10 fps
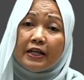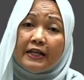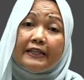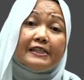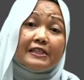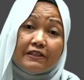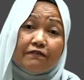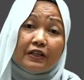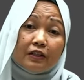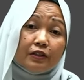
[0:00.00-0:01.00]
It is
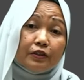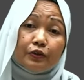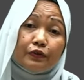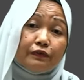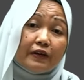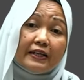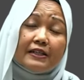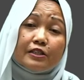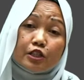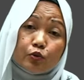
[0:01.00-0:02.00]
difficult to find
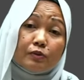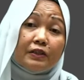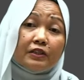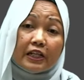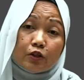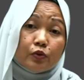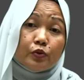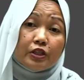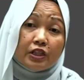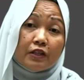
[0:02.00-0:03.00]
a suitable
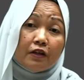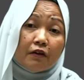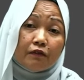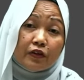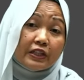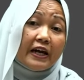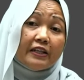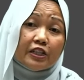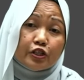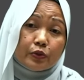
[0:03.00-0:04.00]
technology for the
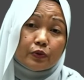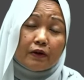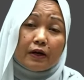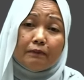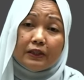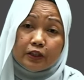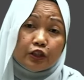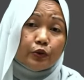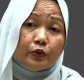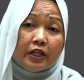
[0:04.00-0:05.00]
heritage uh, building
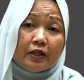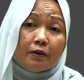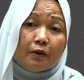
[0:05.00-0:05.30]
today.